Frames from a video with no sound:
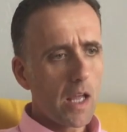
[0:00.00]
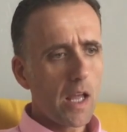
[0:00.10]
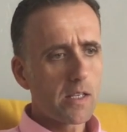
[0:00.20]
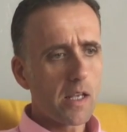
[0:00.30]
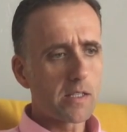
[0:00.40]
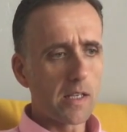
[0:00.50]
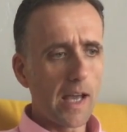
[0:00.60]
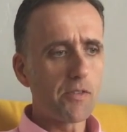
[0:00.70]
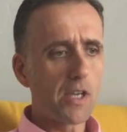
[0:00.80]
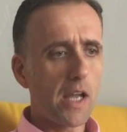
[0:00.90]
it's
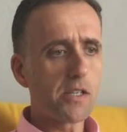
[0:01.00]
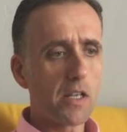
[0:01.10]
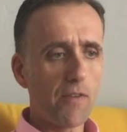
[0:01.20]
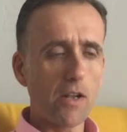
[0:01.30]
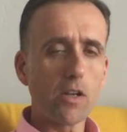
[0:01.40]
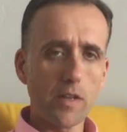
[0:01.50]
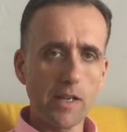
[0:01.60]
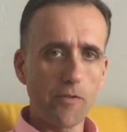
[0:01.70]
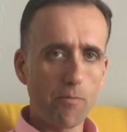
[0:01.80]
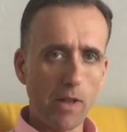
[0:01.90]
life-changing. If I look at the
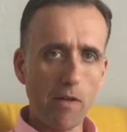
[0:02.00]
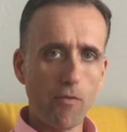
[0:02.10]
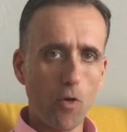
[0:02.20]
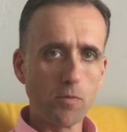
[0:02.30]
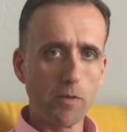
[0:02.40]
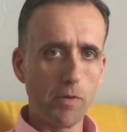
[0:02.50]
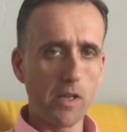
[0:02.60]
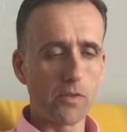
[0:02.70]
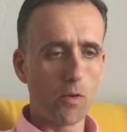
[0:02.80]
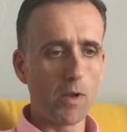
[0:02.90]
different platforms I've
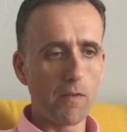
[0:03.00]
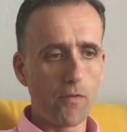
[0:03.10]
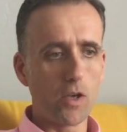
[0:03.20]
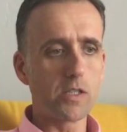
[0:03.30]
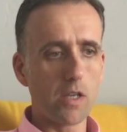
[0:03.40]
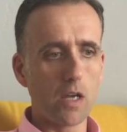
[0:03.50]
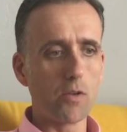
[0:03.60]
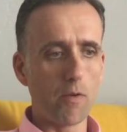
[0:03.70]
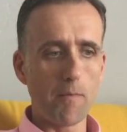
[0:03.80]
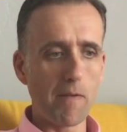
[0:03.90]
been through, when I first started
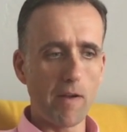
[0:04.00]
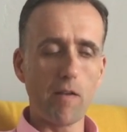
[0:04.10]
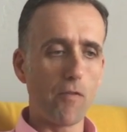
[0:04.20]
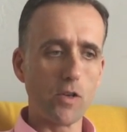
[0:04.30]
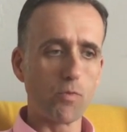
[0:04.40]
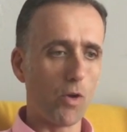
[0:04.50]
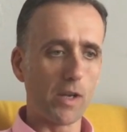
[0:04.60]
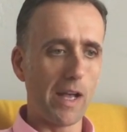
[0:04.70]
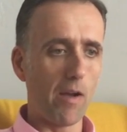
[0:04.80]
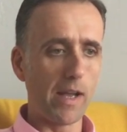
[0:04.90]
doing my very first
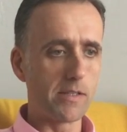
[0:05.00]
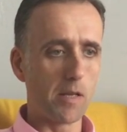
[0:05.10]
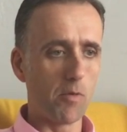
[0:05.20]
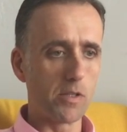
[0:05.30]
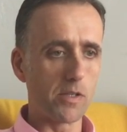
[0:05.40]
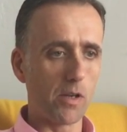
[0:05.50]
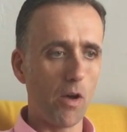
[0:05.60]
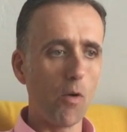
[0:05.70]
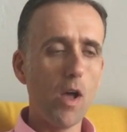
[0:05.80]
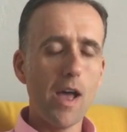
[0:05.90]
workout 18 months
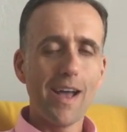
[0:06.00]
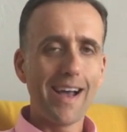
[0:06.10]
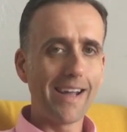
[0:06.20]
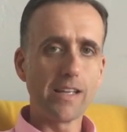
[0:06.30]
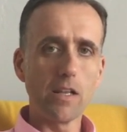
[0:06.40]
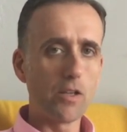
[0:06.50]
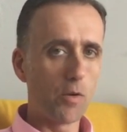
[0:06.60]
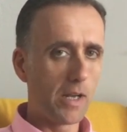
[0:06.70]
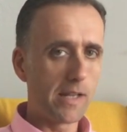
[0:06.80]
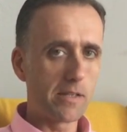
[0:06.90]
ago, I didn't do
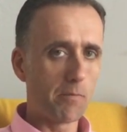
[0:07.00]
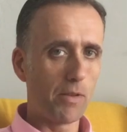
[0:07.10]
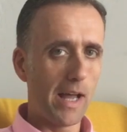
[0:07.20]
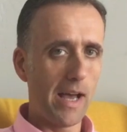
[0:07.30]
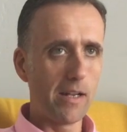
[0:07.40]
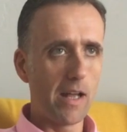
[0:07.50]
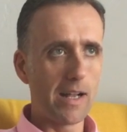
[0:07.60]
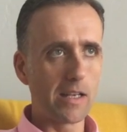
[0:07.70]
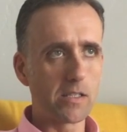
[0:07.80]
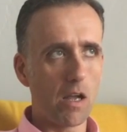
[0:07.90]
an eating plan,
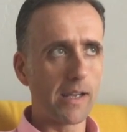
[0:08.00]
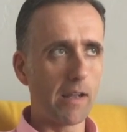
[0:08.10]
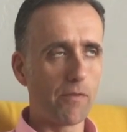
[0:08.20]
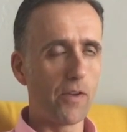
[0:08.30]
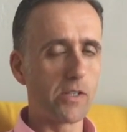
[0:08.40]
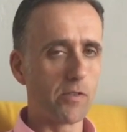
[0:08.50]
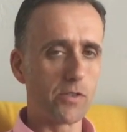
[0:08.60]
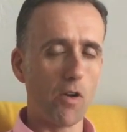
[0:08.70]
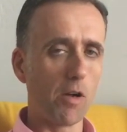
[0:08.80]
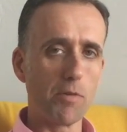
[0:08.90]
and I started getting fitter and
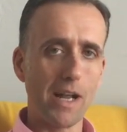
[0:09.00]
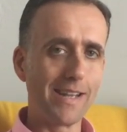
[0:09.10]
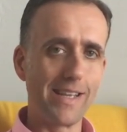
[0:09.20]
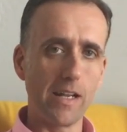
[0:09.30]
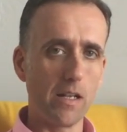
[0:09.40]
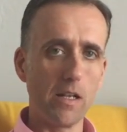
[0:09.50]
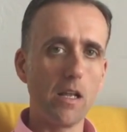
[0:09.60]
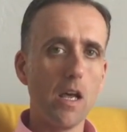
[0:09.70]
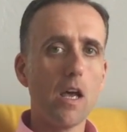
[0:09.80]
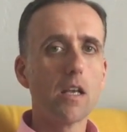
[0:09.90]
stronger, but I didn't
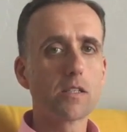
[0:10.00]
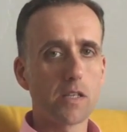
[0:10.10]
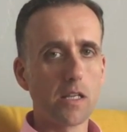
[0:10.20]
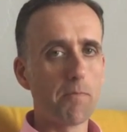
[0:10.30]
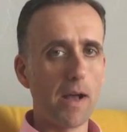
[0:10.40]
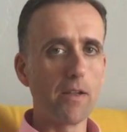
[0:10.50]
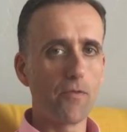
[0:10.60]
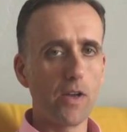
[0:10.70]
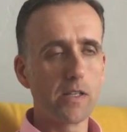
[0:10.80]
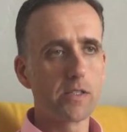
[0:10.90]
see the
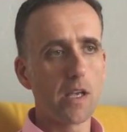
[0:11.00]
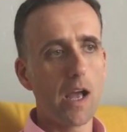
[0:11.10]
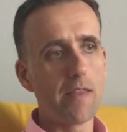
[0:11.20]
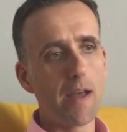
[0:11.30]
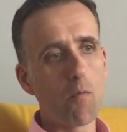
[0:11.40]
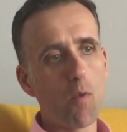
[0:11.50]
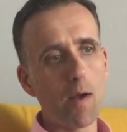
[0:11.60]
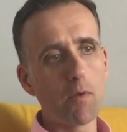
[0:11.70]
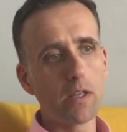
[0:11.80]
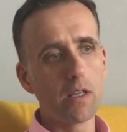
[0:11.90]
benefits. And then
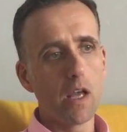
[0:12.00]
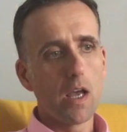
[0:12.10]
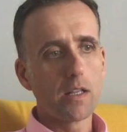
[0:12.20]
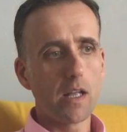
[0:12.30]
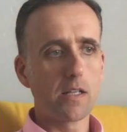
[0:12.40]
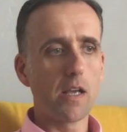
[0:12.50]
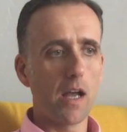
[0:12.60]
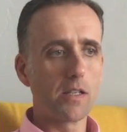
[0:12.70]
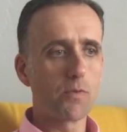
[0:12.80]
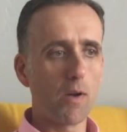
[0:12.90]
when we did
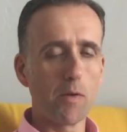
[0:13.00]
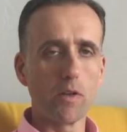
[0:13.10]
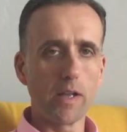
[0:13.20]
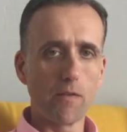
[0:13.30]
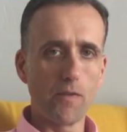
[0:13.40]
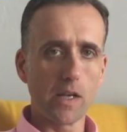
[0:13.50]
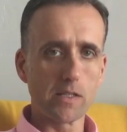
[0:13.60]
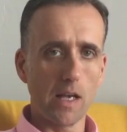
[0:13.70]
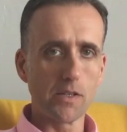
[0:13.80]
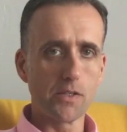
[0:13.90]
21 Day
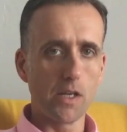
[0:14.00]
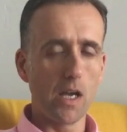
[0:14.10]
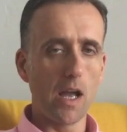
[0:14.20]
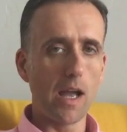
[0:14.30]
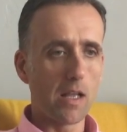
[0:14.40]
Fix last year,